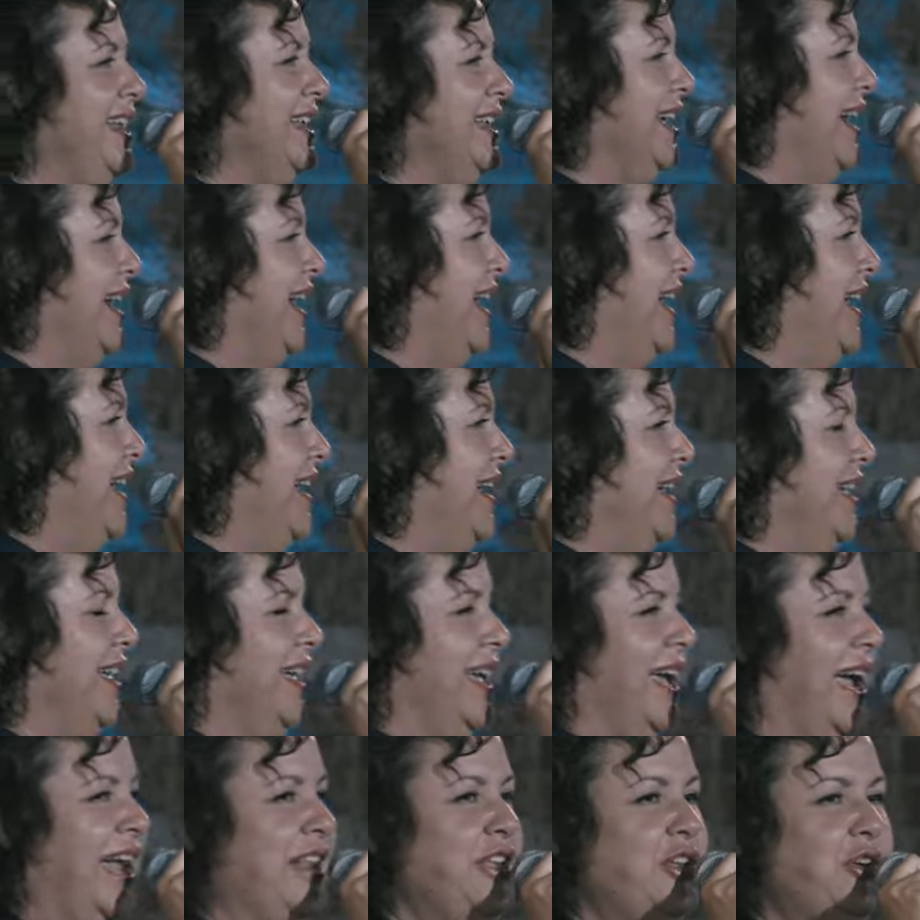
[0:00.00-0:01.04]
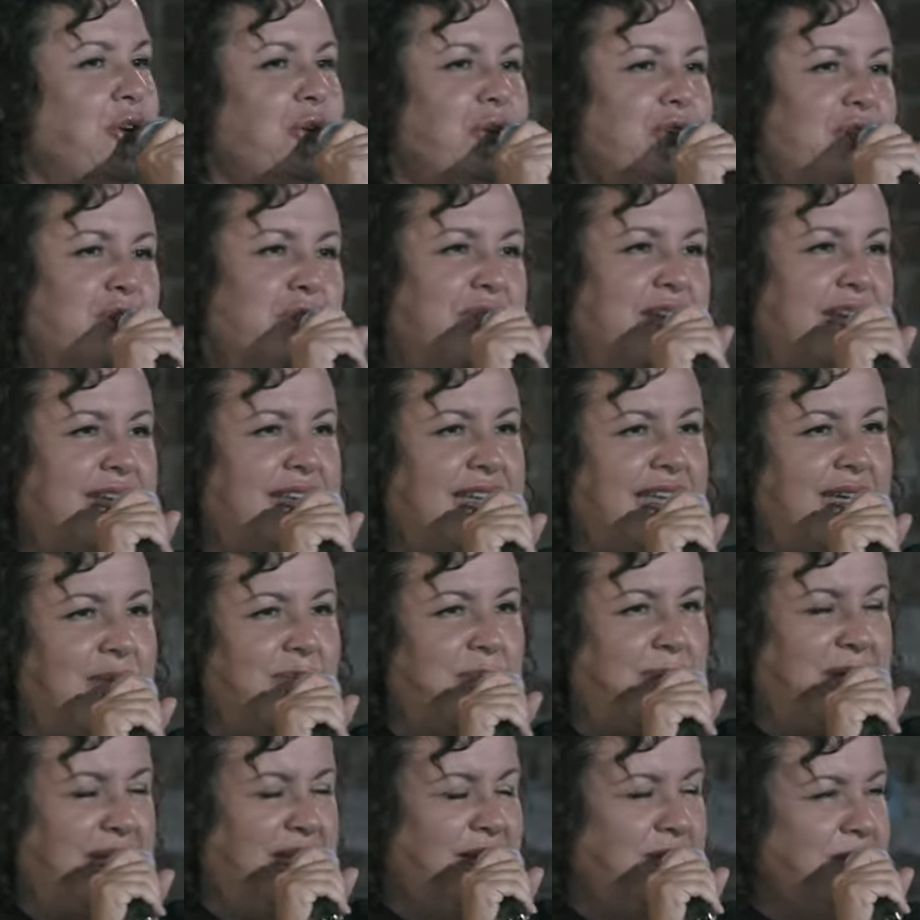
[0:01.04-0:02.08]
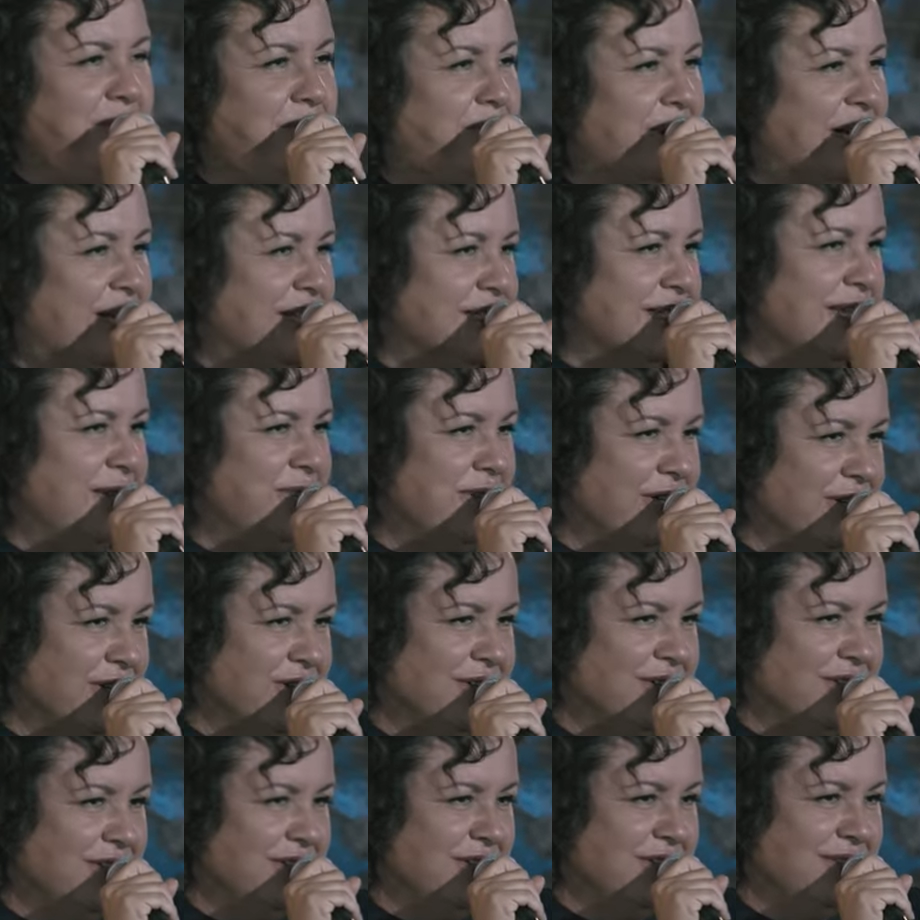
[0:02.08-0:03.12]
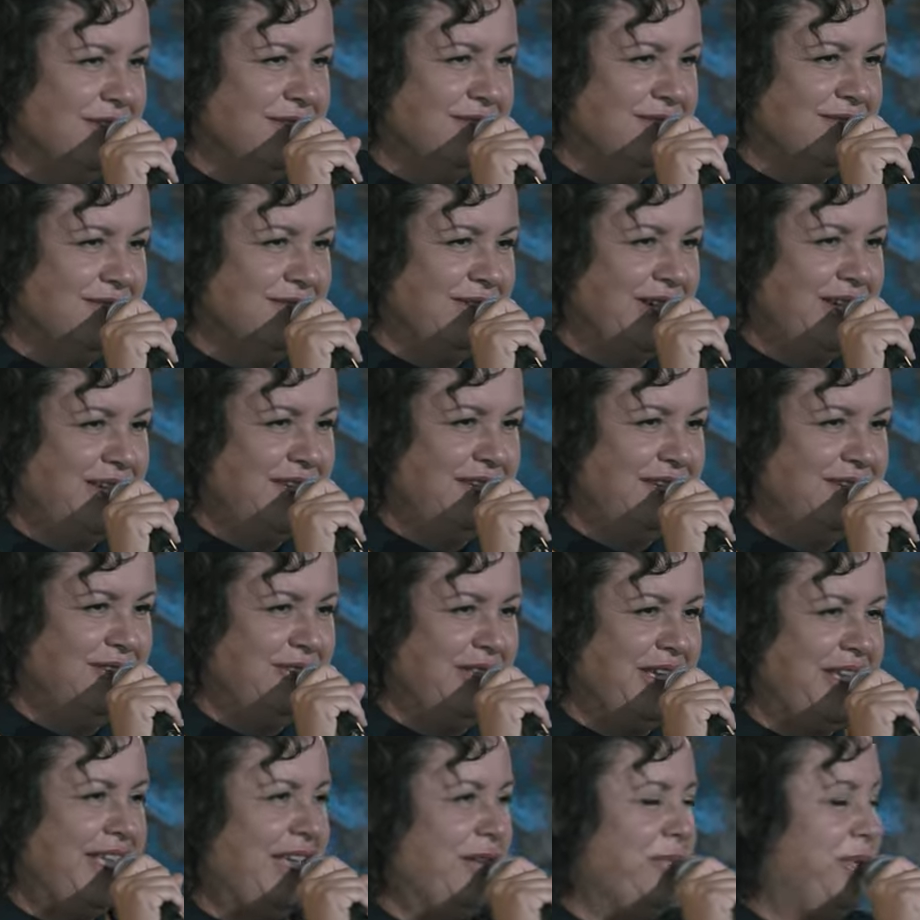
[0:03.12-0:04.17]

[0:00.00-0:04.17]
And uh, and you know you know that campaign because I'm a girl, right? You know that